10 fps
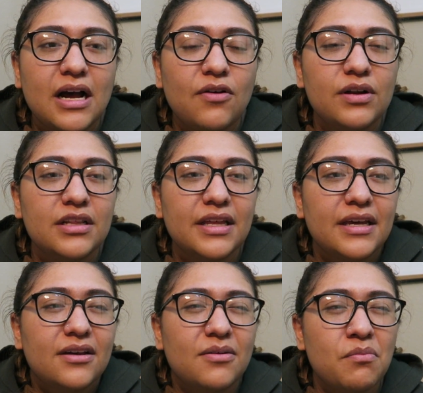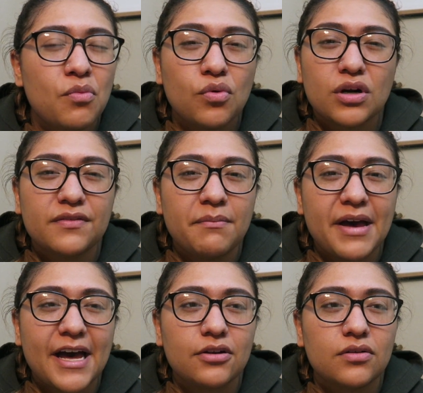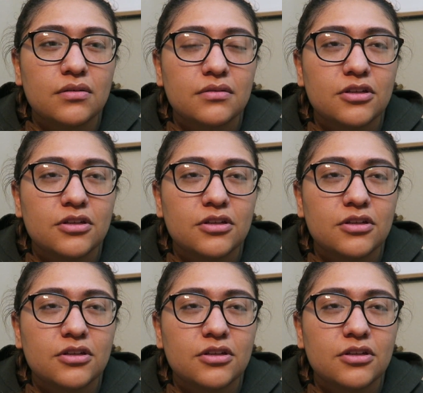I wanted like more of a battle.